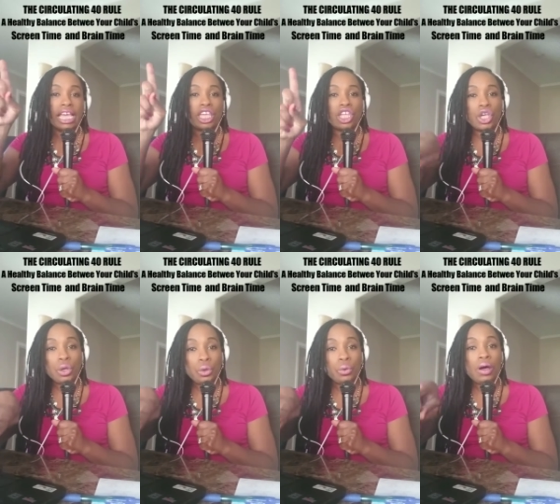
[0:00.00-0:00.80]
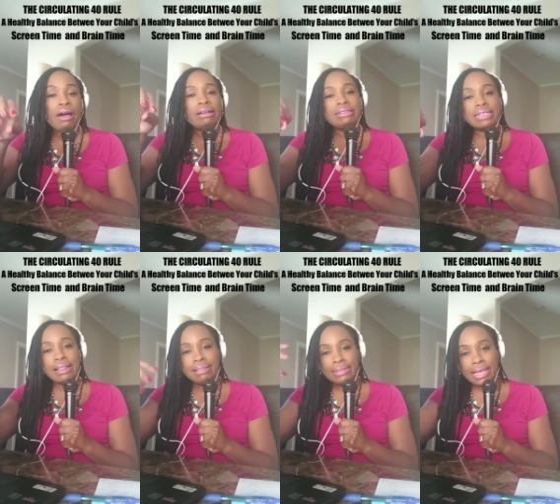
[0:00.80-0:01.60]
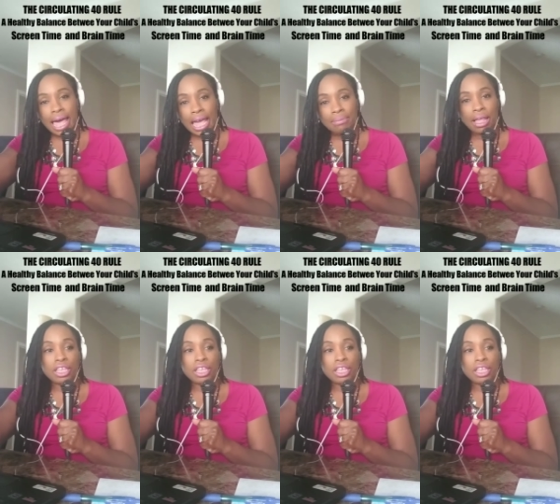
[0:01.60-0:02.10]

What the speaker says: And you set the time.